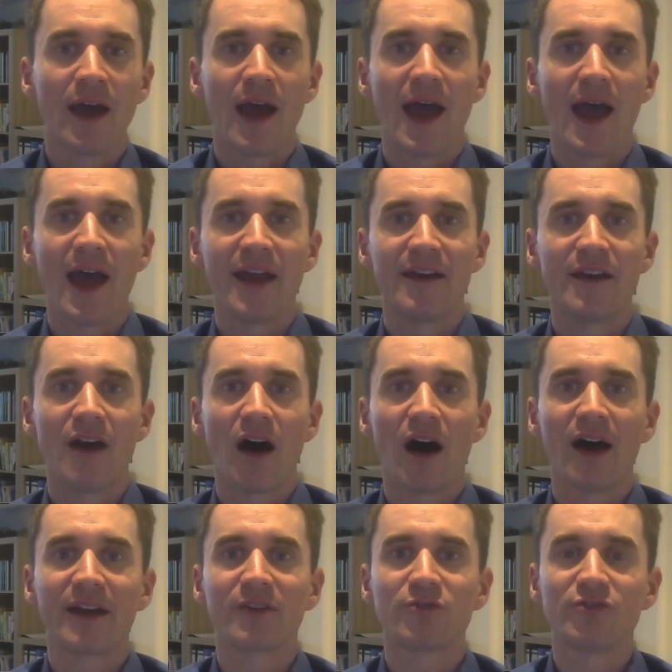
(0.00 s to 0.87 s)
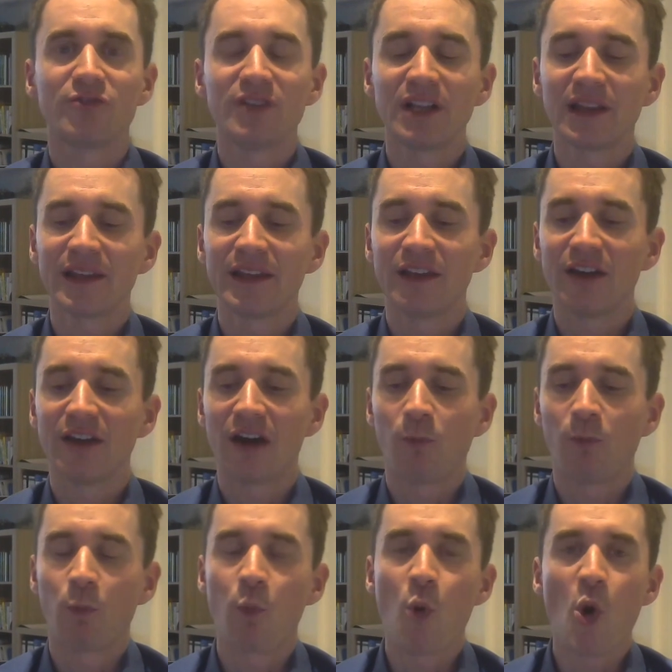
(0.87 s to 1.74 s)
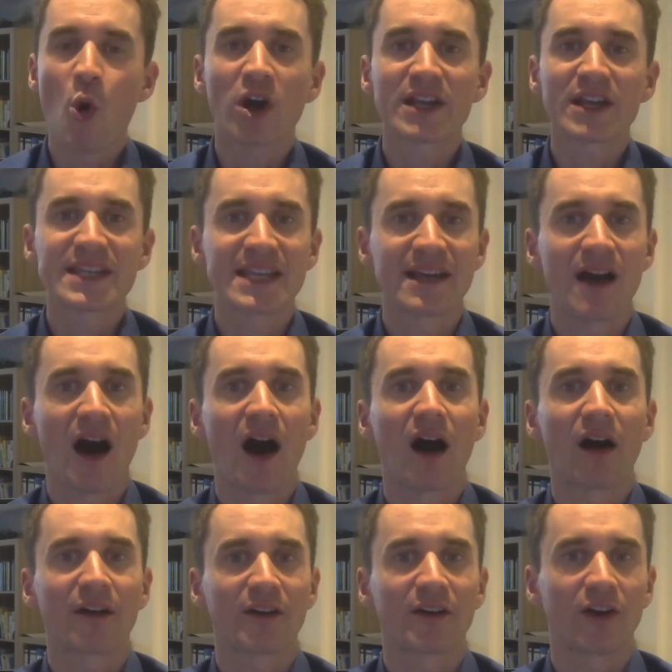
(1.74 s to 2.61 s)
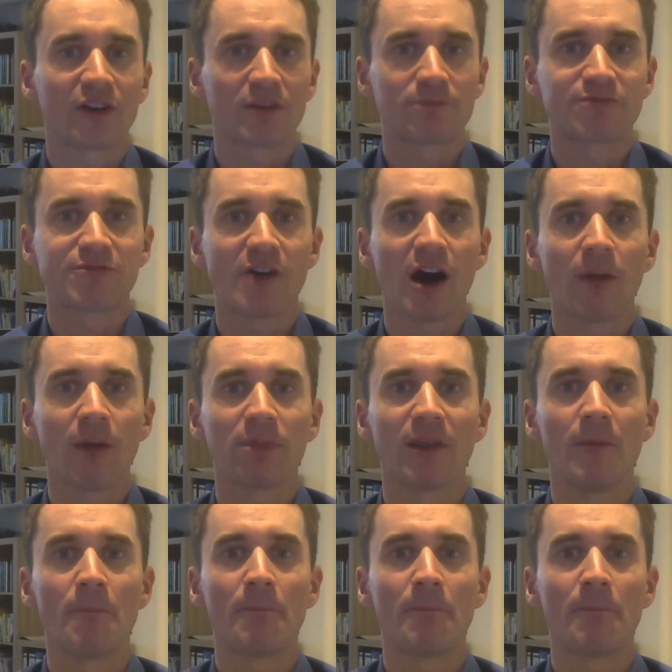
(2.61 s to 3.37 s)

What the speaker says: and not really working hard on a problem,